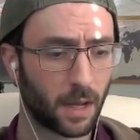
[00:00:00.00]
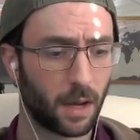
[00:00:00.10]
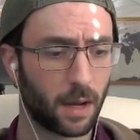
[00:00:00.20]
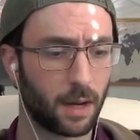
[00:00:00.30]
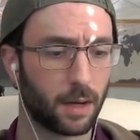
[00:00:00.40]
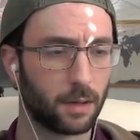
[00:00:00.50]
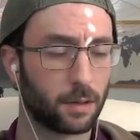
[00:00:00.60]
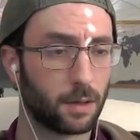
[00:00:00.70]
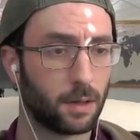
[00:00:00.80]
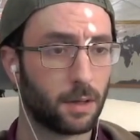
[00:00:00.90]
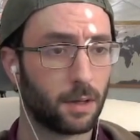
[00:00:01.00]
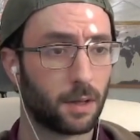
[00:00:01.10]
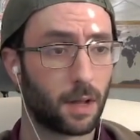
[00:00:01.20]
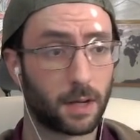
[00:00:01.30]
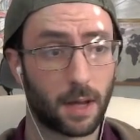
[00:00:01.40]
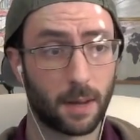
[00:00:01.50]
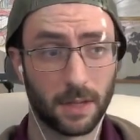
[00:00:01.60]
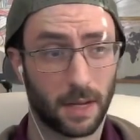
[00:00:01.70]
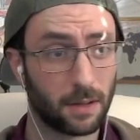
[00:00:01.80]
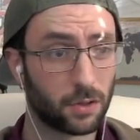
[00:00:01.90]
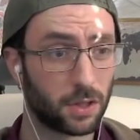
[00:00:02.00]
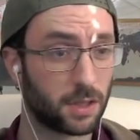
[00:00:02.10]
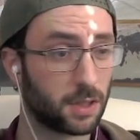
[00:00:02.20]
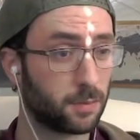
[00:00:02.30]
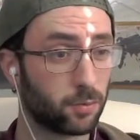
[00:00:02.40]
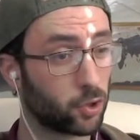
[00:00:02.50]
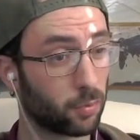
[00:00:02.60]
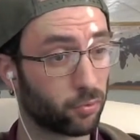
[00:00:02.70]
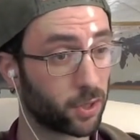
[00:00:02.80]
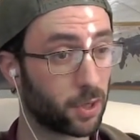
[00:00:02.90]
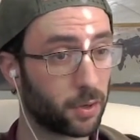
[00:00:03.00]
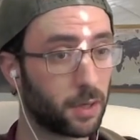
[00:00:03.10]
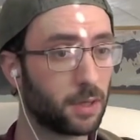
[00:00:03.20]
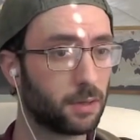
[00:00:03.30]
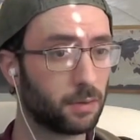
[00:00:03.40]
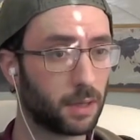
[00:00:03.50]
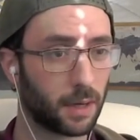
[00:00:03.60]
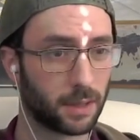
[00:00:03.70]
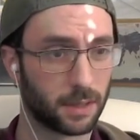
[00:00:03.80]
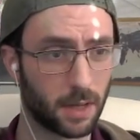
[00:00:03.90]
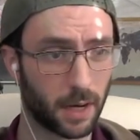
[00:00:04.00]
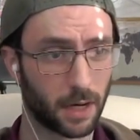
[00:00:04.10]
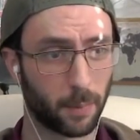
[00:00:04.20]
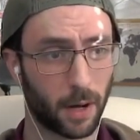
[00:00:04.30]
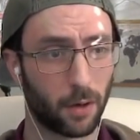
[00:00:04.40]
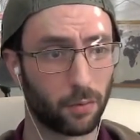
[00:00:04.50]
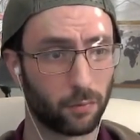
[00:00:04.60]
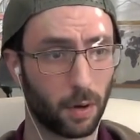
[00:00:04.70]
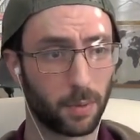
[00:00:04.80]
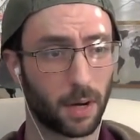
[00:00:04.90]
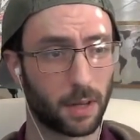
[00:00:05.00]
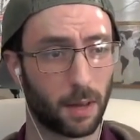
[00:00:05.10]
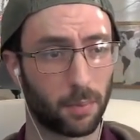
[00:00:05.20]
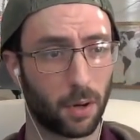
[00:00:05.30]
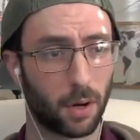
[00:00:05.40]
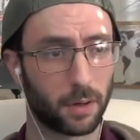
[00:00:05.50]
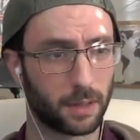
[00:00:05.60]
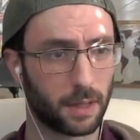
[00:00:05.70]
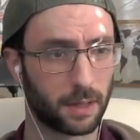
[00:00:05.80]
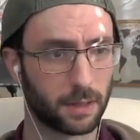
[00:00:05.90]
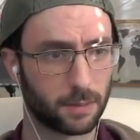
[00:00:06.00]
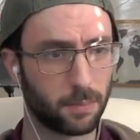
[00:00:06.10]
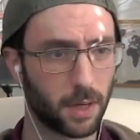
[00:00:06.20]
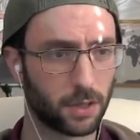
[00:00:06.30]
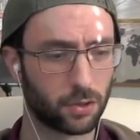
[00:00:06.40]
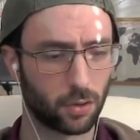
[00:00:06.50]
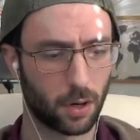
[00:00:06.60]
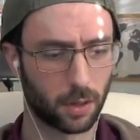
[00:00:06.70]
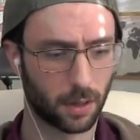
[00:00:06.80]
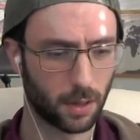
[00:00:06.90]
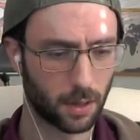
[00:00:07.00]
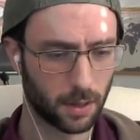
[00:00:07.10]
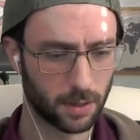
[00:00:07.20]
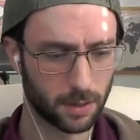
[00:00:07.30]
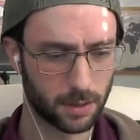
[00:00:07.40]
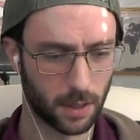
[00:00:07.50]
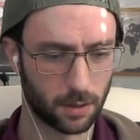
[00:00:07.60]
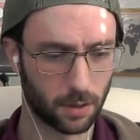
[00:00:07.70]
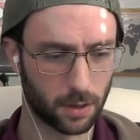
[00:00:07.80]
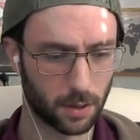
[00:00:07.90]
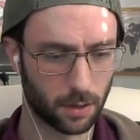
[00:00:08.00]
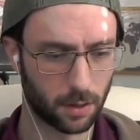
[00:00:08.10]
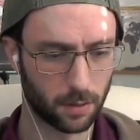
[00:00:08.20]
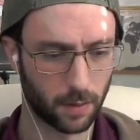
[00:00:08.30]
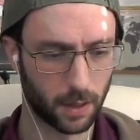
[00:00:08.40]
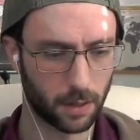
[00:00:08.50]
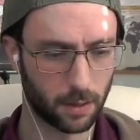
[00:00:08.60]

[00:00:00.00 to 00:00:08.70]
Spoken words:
And a lot of times in the English, this is sort of preloaded. You got this knight coming out right behind that pawn, getting this big, strong center here, right?